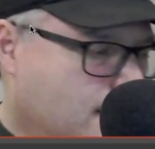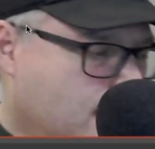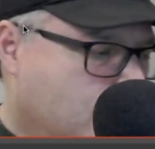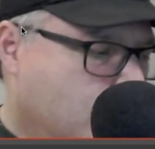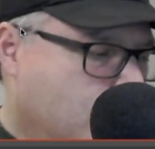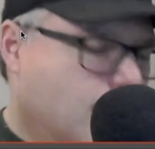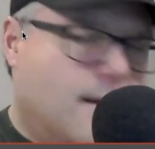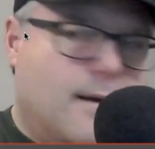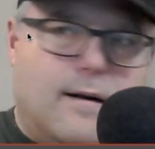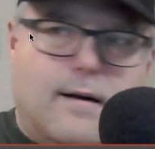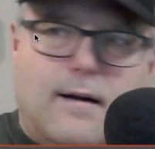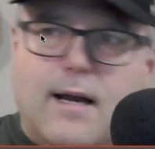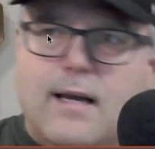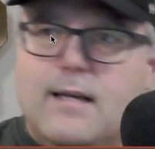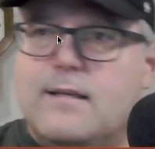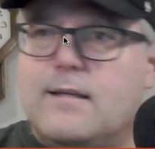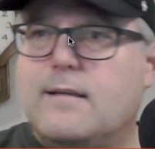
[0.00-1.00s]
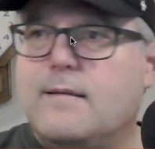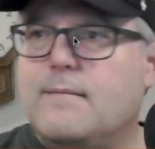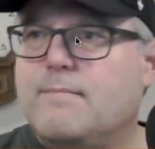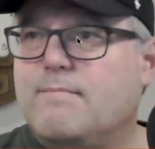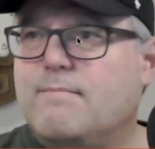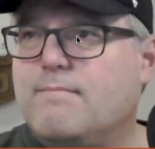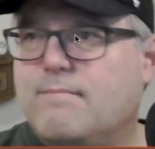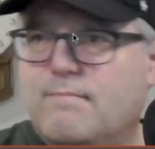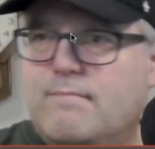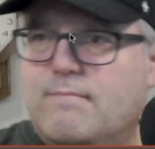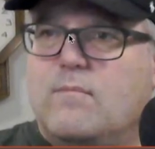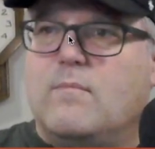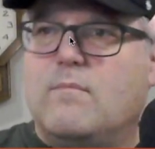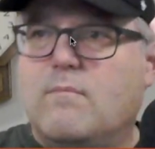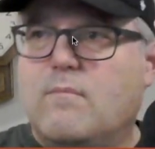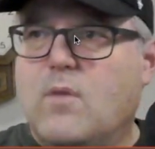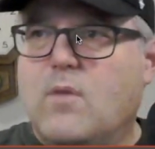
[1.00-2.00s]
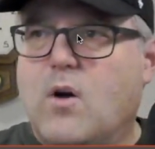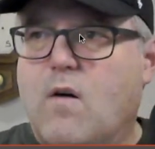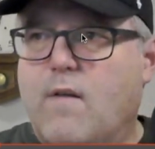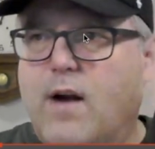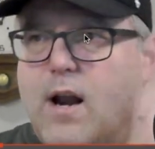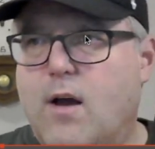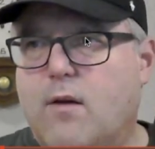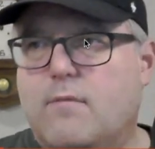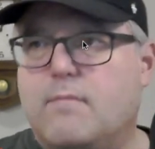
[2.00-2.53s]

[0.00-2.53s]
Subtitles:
All right, over and out.